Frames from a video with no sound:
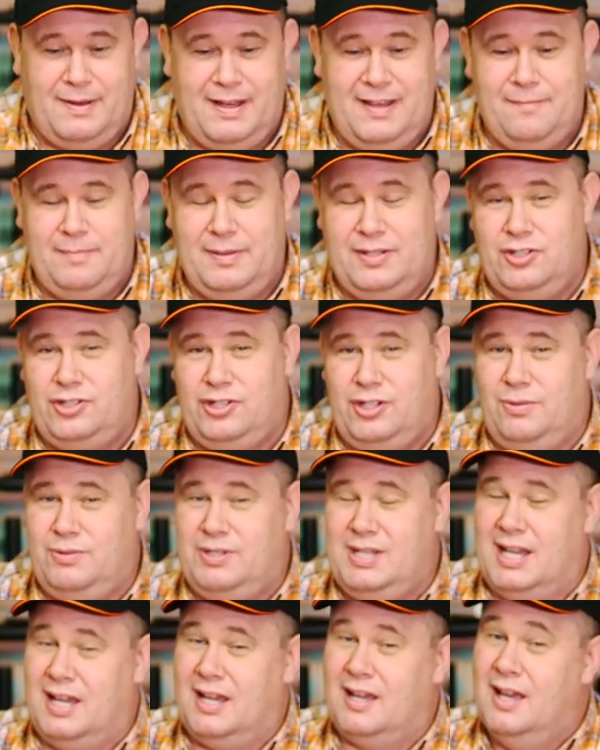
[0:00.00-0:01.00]
may have been
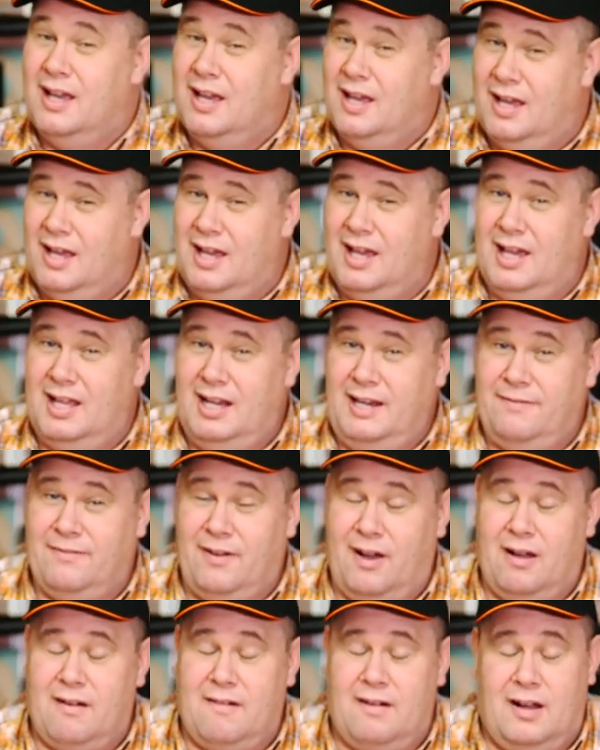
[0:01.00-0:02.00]
shooting early
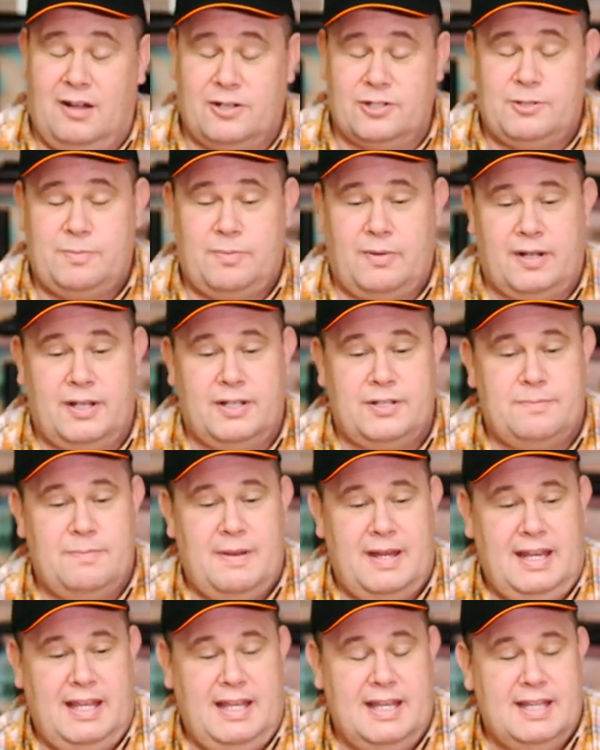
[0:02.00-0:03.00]
Weihrauch Springers
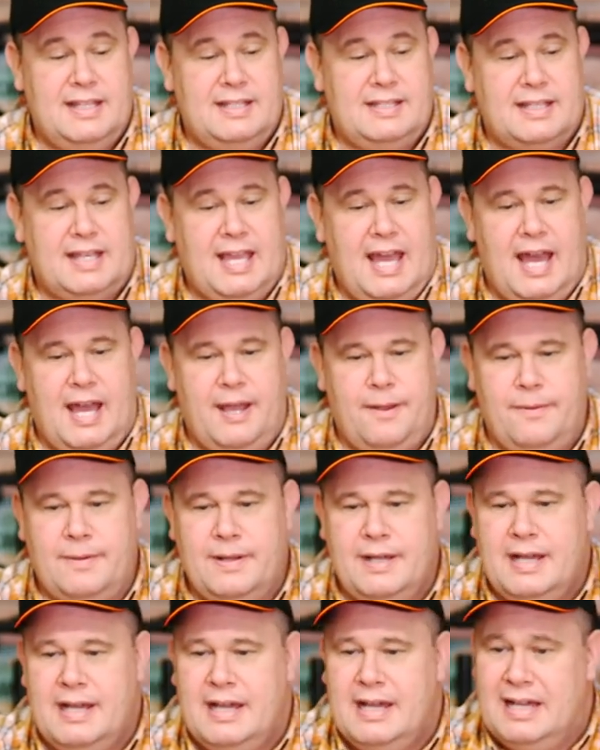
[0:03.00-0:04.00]
many years ago.
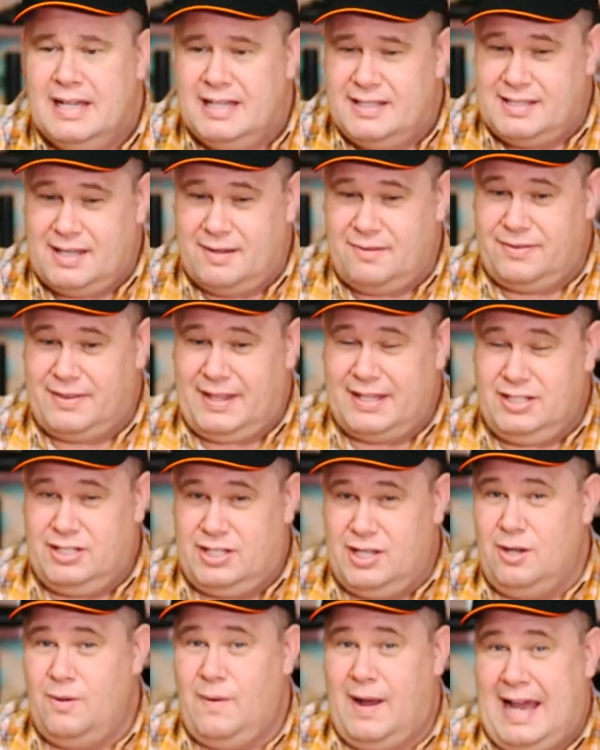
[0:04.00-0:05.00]
So they
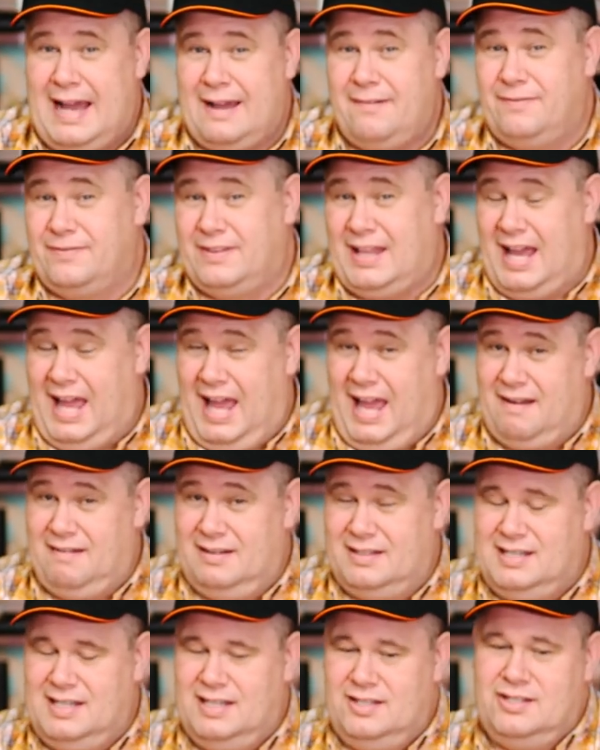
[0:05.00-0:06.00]
do have that
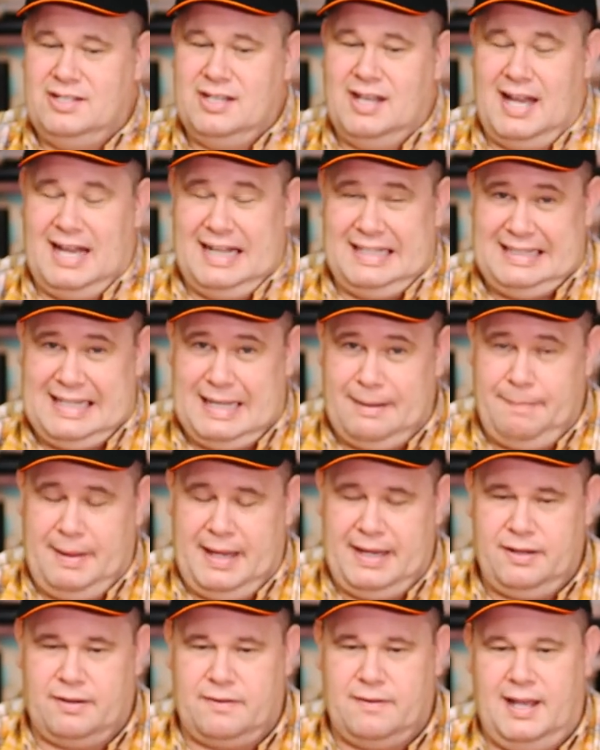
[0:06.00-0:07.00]
heritage and that
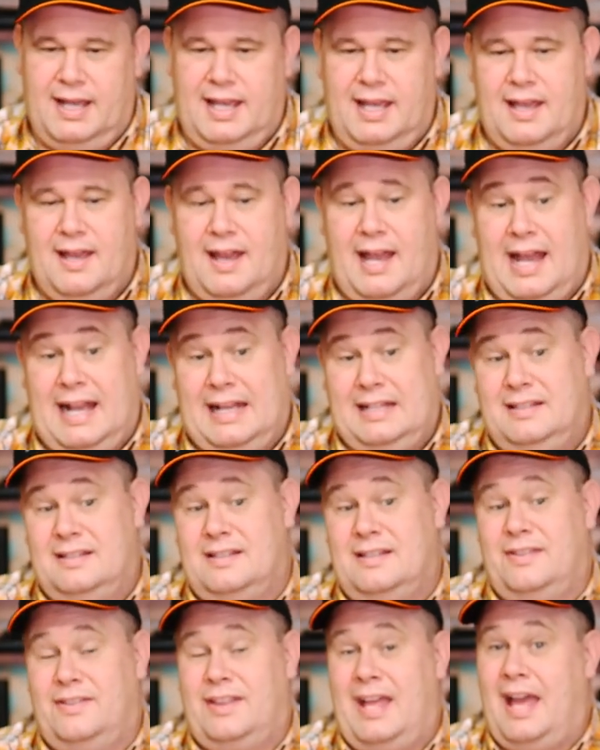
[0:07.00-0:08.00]
pedigree, and
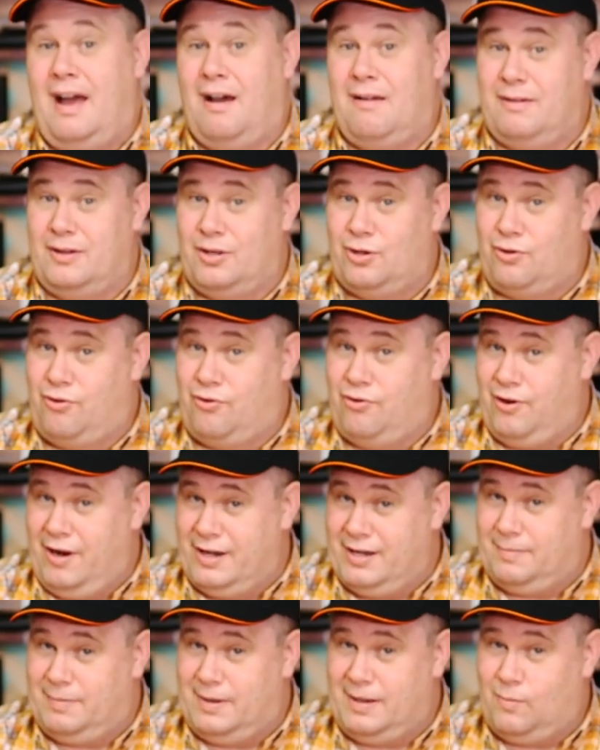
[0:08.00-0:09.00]
they are
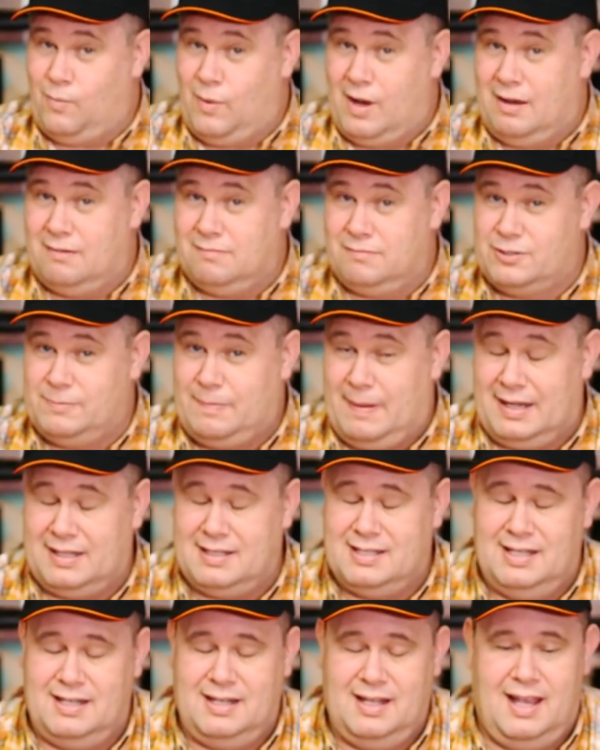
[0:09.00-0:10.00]
incredibly well
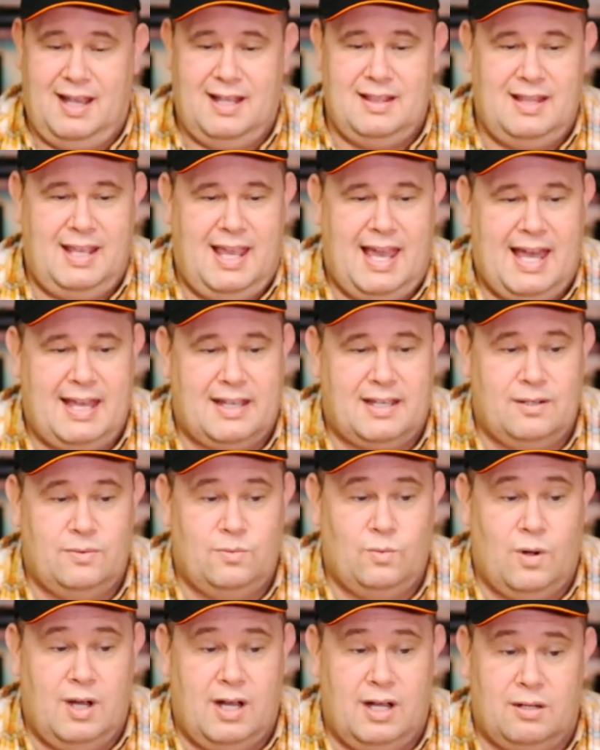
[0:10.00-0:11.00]
respected in the air
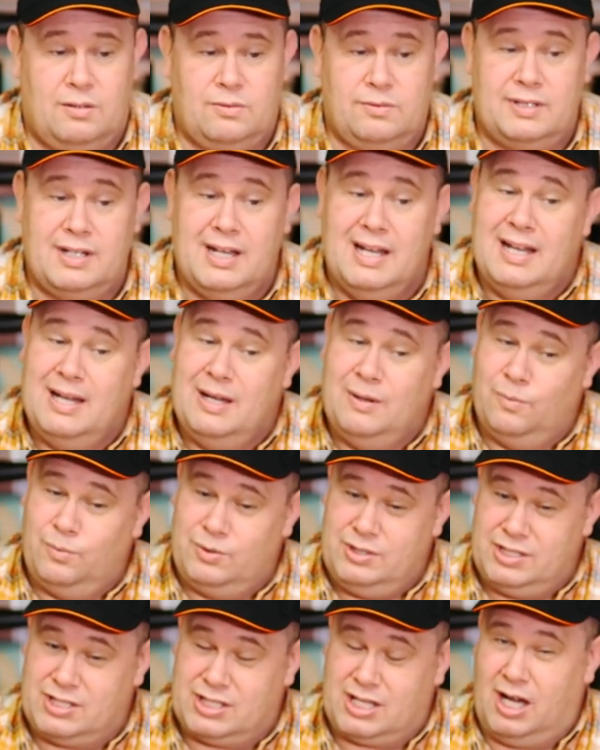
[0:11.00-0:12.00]
gun world,
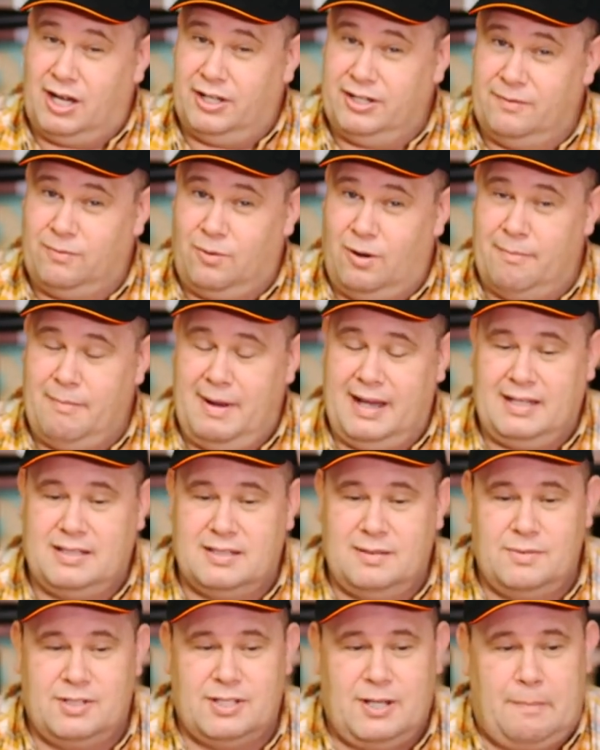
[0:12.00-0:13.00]
which is kind of what makes
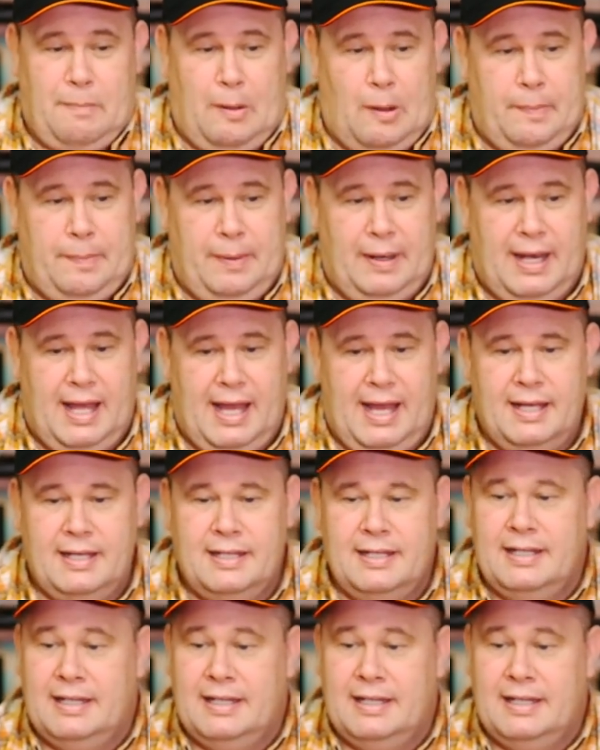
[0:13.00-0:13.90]
them so popular.